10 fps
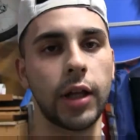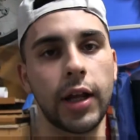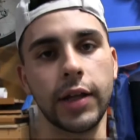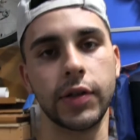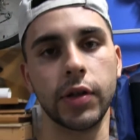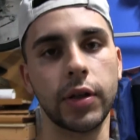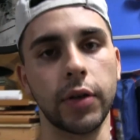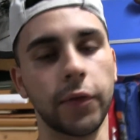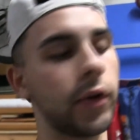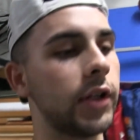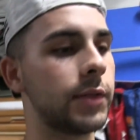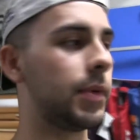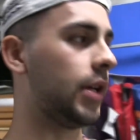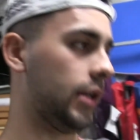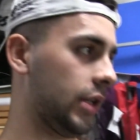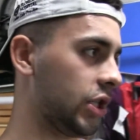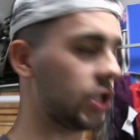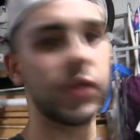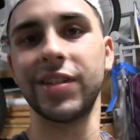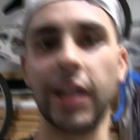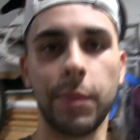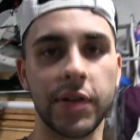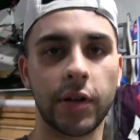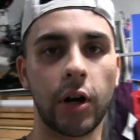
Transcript: lot easier than the fronts because I just used the same piece of